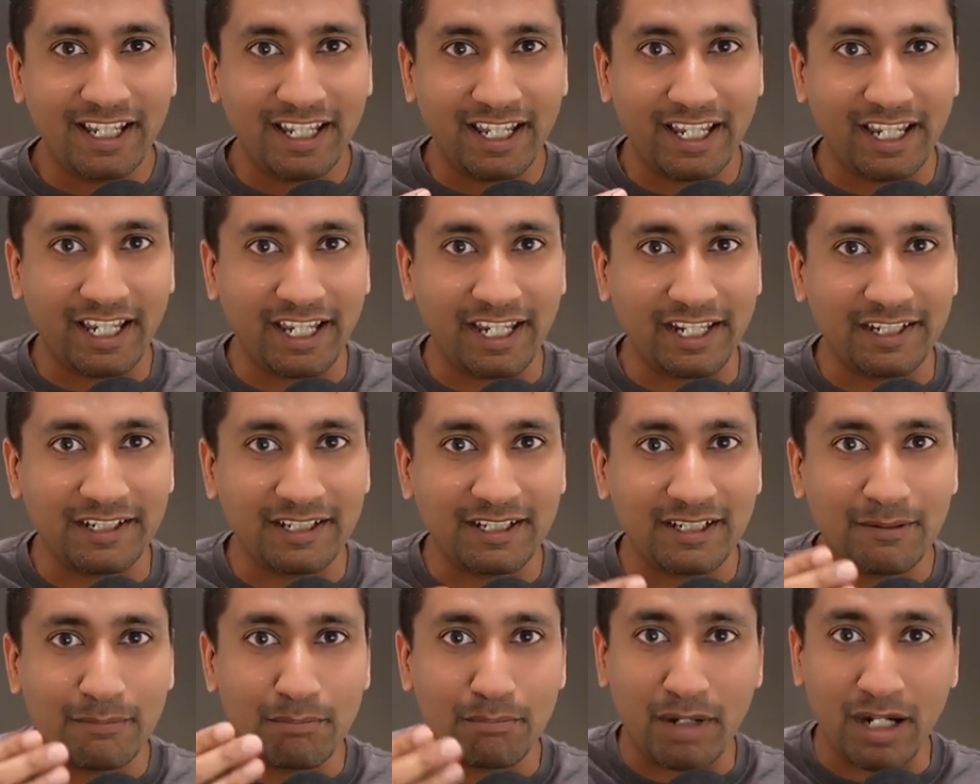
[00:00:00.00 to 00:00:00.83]
and
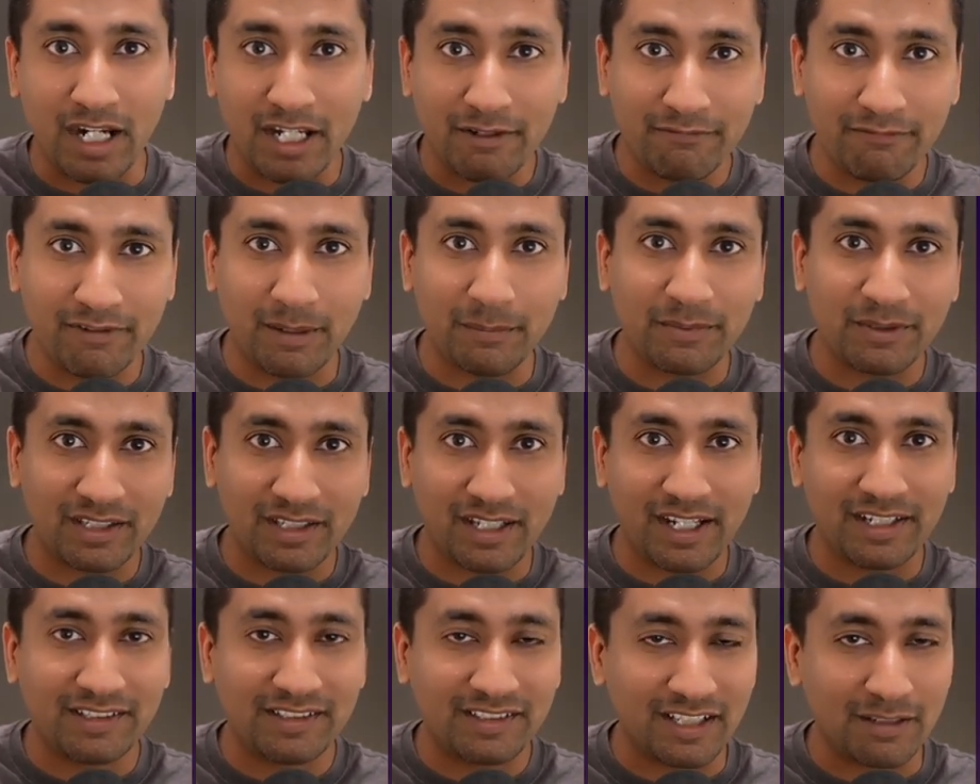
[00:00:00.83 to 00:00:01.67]
my
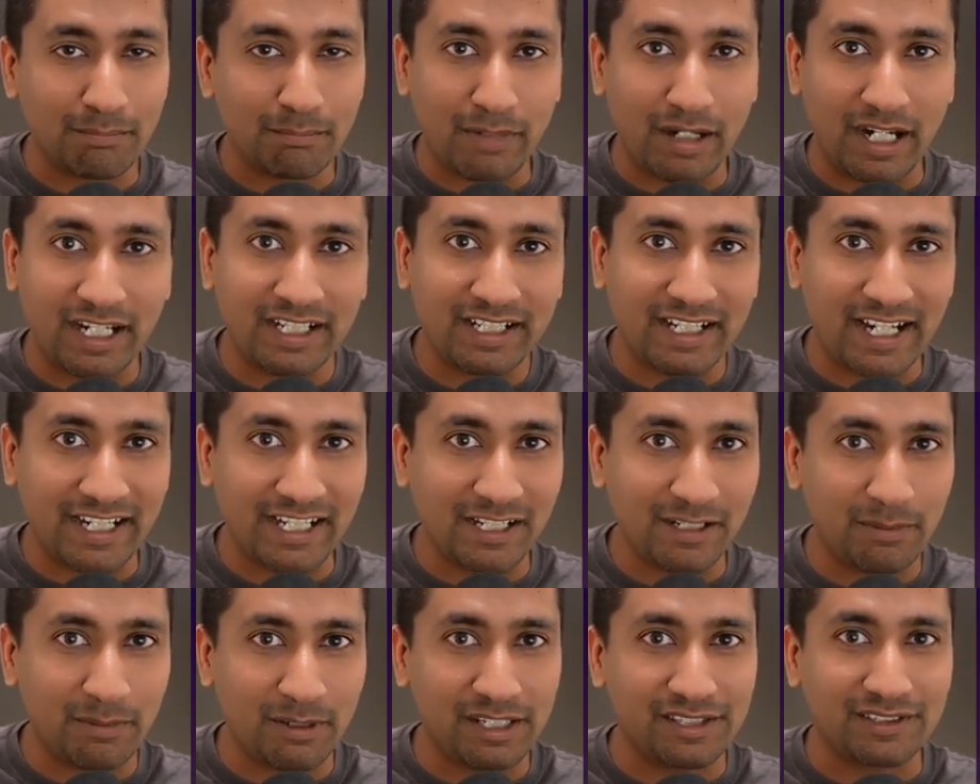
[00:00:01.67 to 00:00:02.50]
websites and my
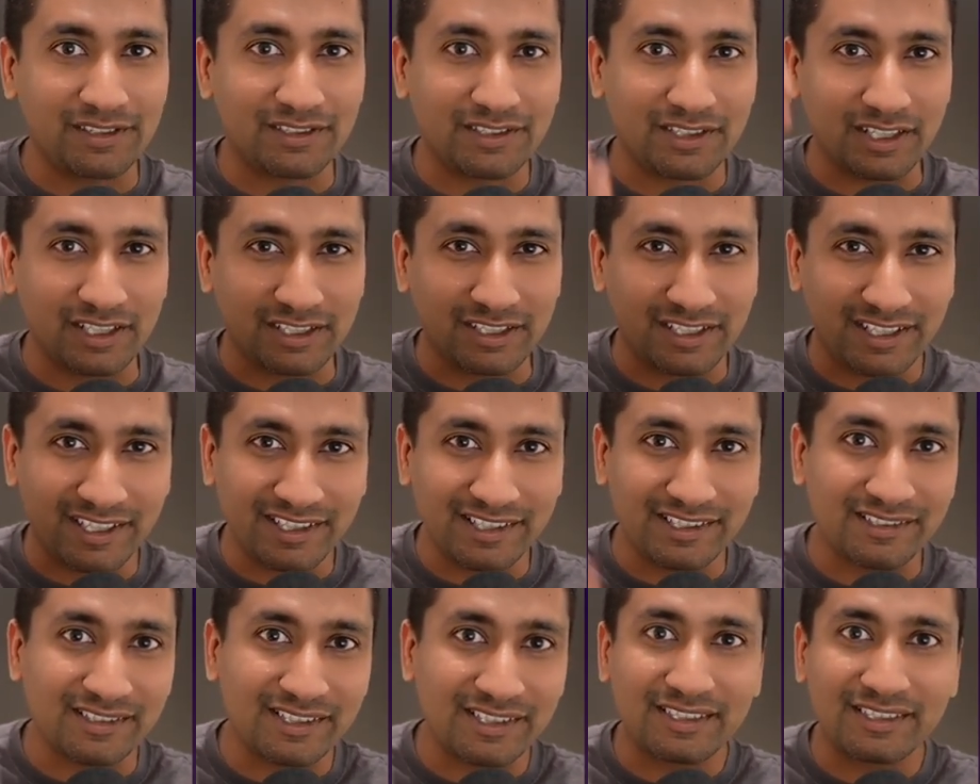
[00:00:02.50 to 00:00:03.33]
landing pages are
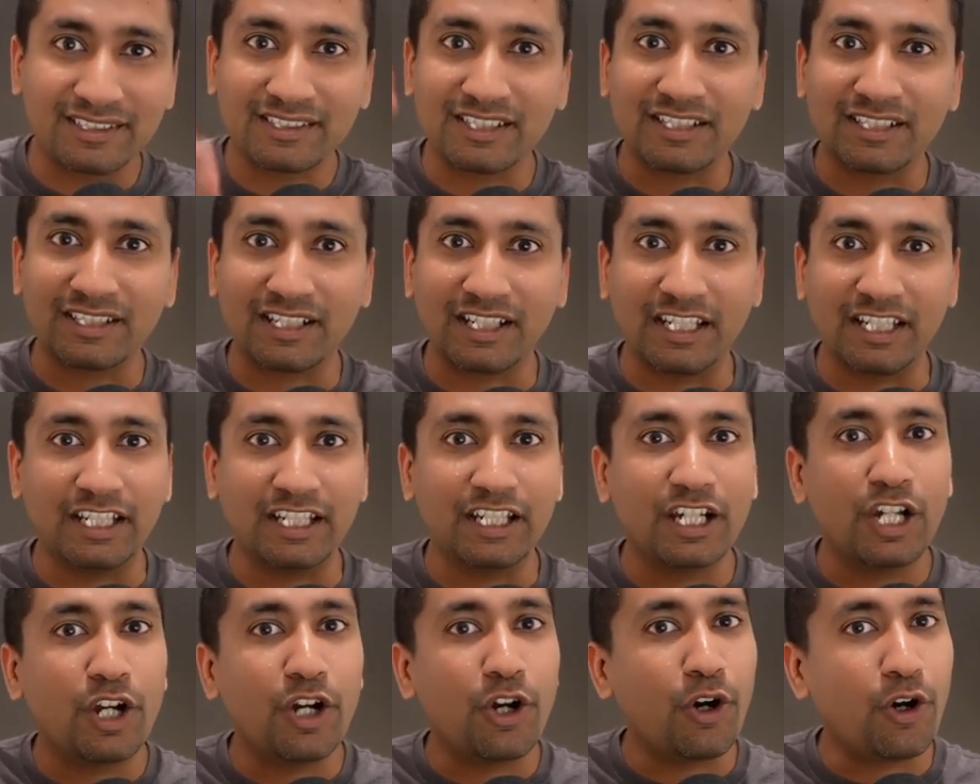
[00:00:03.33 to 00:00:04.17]
consistently
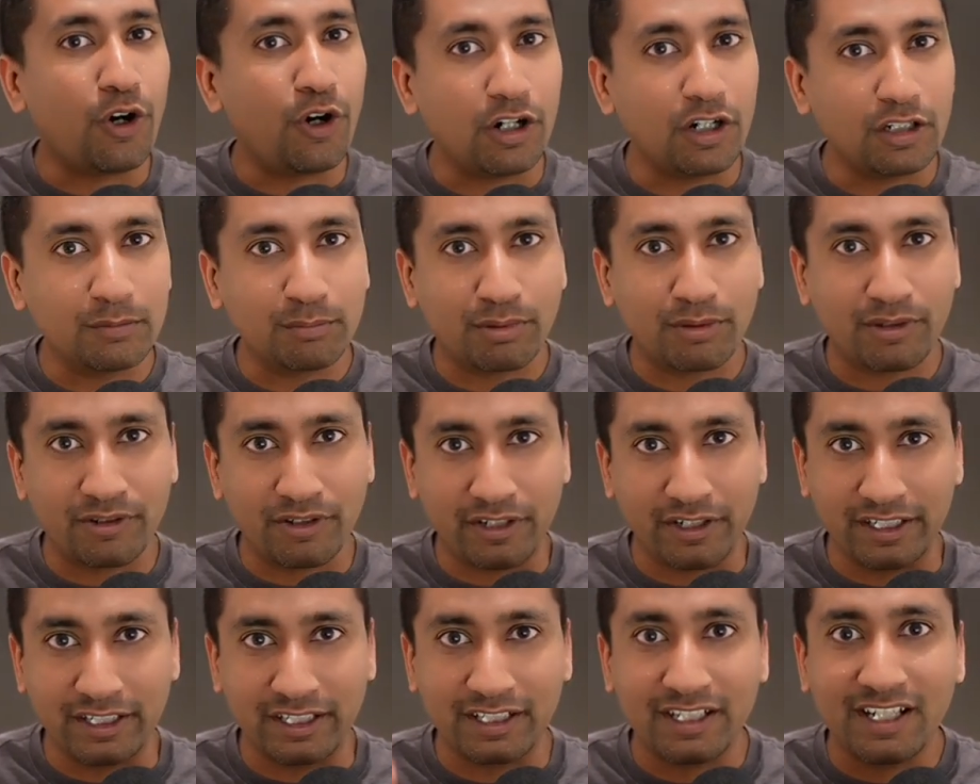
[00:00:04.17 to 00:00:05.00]
on
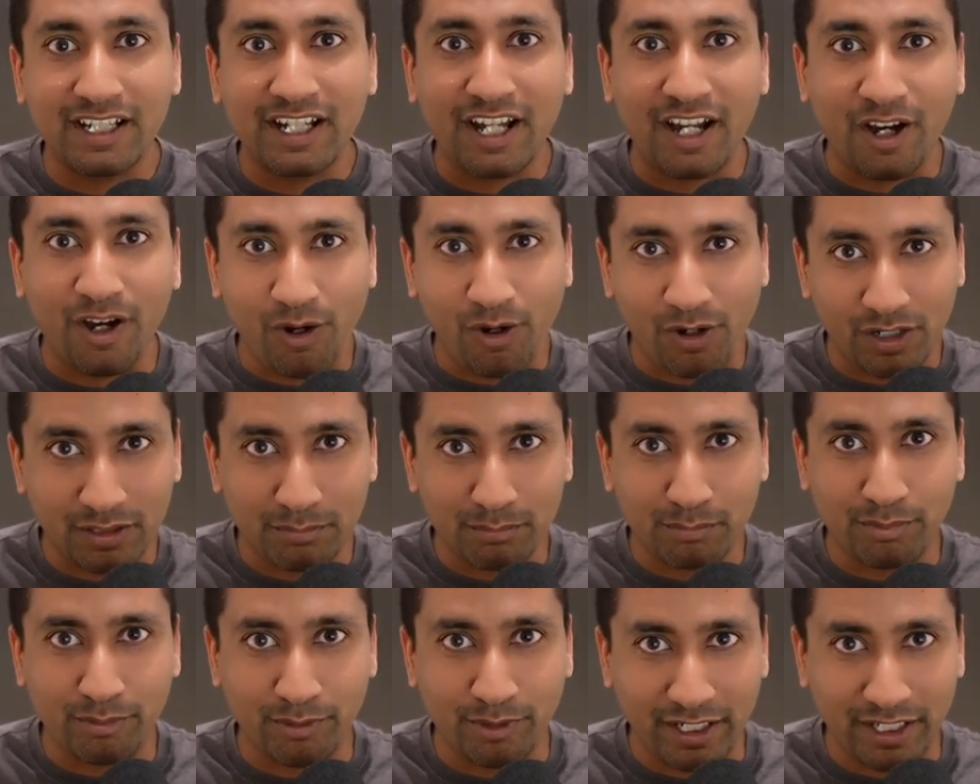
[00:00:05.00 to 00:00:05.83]
point, on
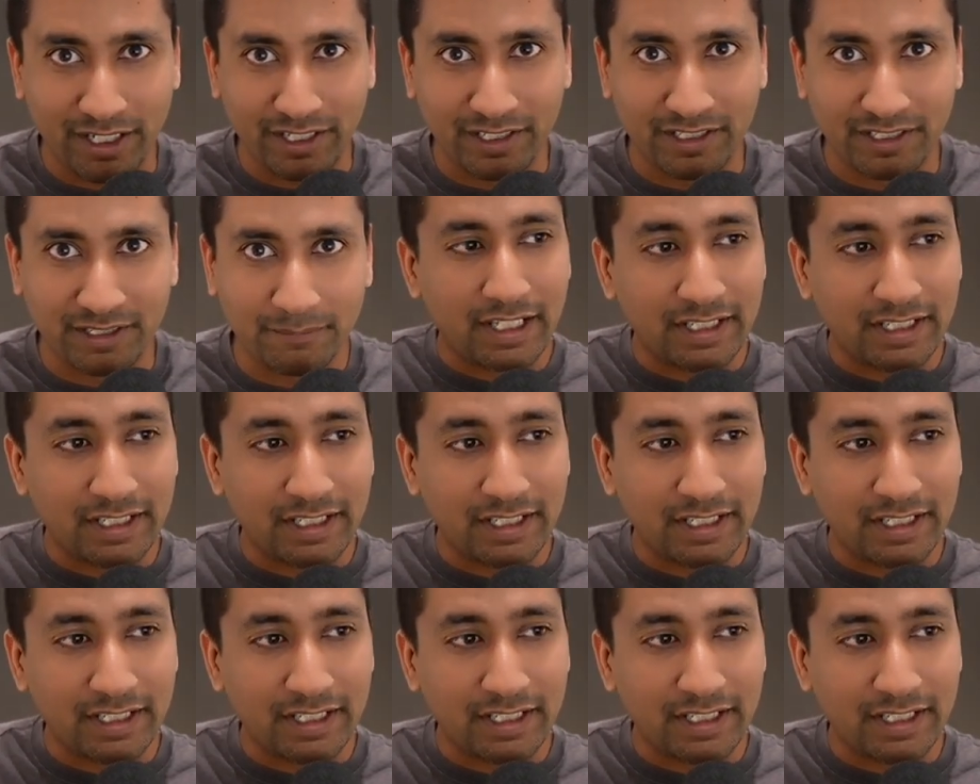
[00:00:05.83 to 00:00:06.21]
brand.